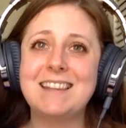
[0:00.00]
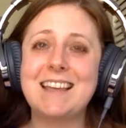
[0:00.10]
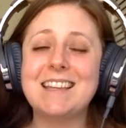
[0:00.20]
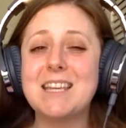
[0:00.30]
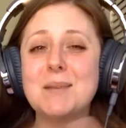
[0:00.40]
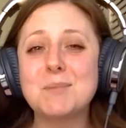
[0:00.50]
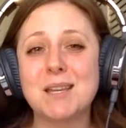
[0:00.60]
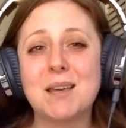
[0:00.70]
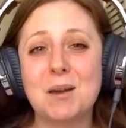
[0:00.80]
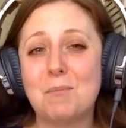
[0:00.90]
that keeps
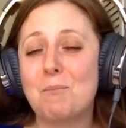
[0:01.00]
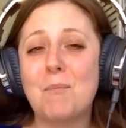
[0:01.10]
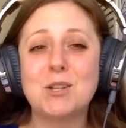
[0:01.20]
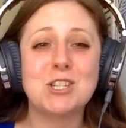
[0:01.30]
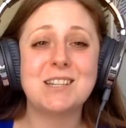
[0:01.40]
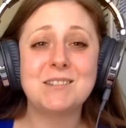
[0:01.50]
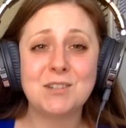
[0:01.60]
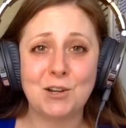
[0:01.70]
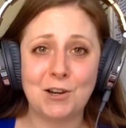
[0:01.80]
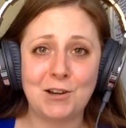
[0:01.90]
it much
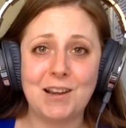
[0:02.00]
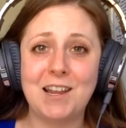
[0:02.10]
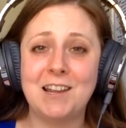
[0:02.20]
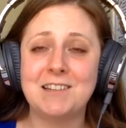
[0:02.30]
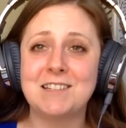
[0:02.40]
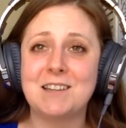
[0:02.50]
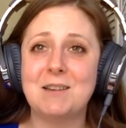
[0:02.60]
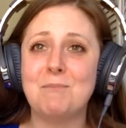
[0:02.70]
easier and